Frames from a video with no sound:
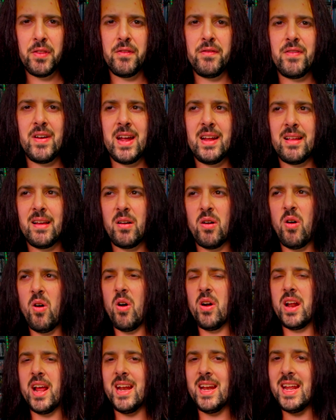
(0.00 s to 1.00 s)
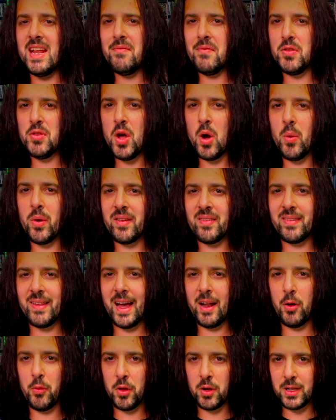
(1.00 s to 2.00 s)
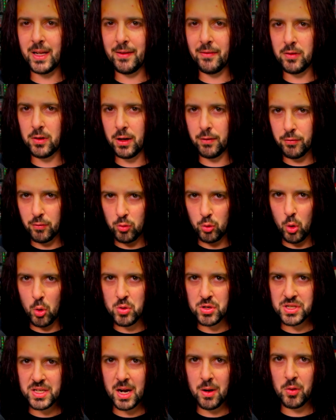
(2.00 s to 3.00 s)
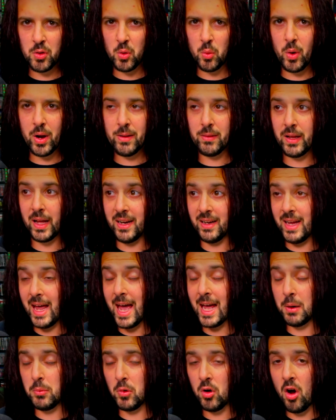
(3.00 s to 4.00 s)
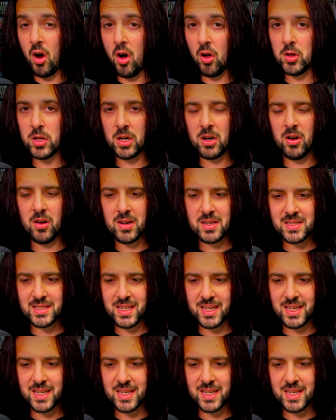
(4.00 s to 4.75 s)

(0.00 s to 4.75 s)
the faint at heart, and even though it's not on the level of gross out the way like Cannibal Holocaust